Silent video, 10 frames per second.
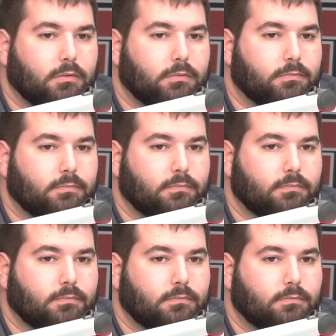
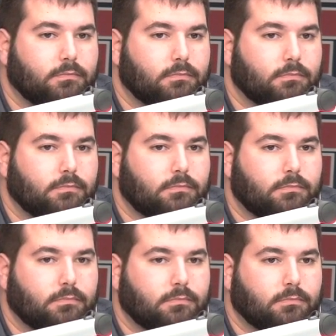
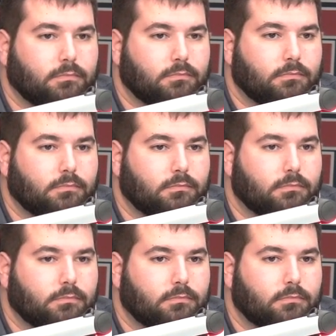
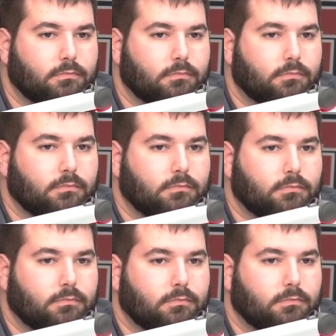
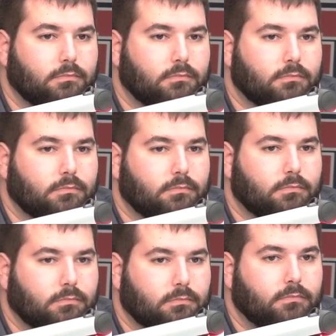(not speaking)